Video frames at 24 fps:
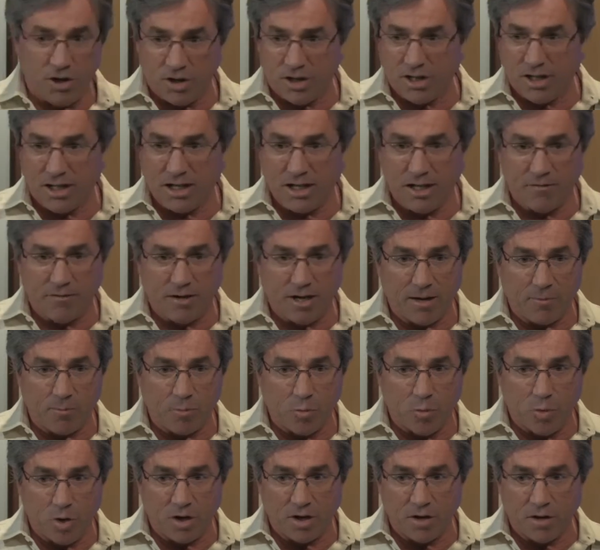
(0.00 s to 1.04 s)
are you going to give up?
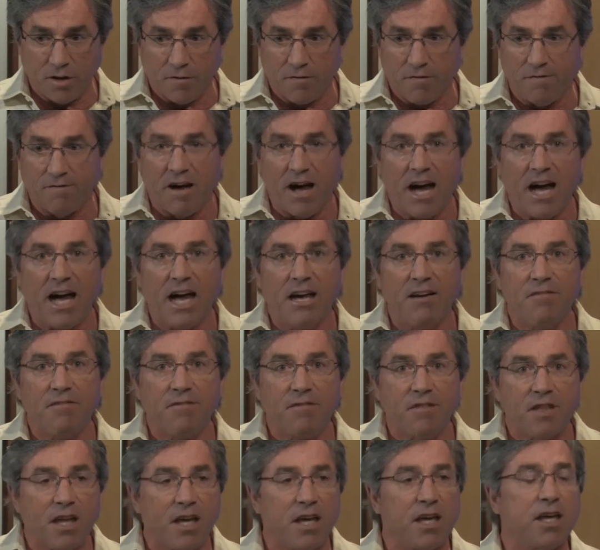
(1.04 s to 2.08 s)
What are the 5
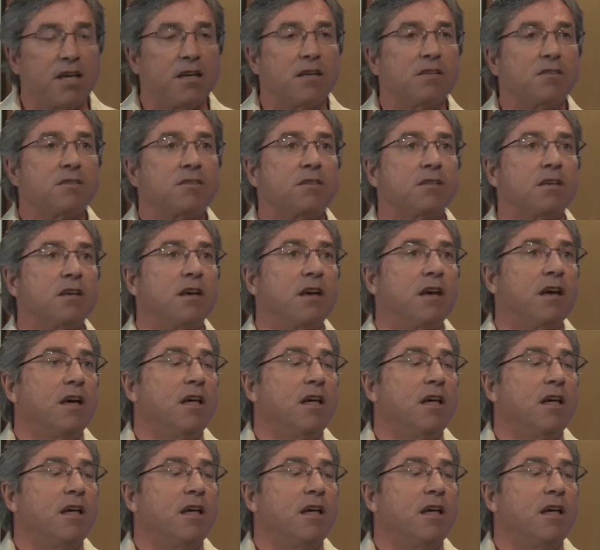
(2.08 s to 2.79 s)
things